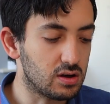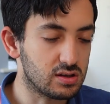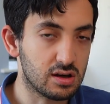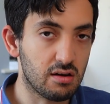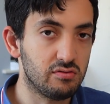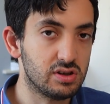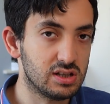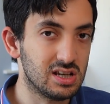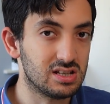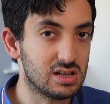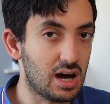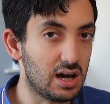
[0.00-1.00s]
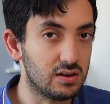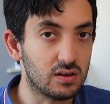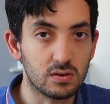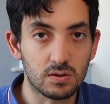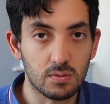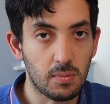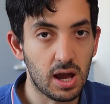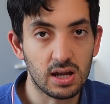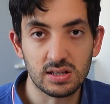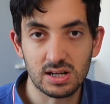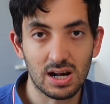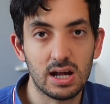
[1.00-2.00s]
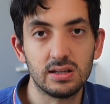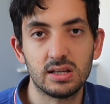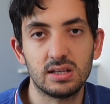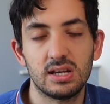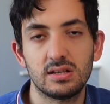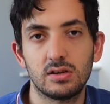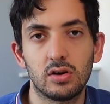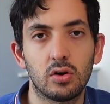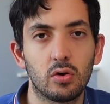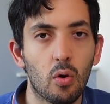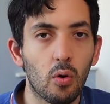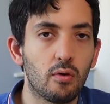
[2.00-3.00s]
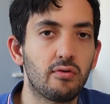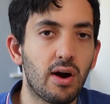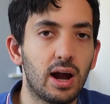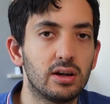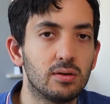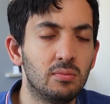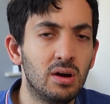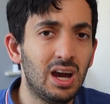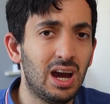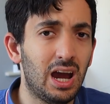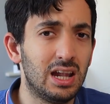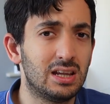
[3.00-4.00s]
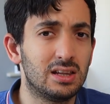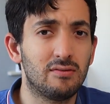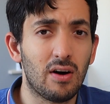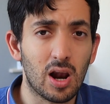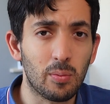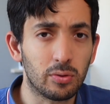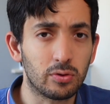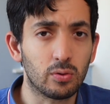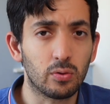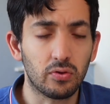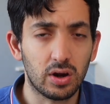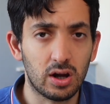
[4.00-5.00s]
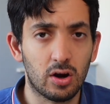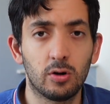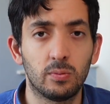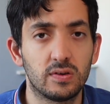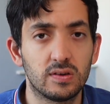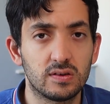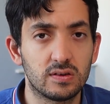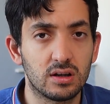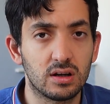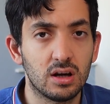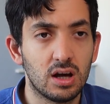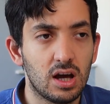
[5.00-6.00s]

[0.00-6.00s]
services and domains and entities, you can all find them in the developer tools in Home Assistant.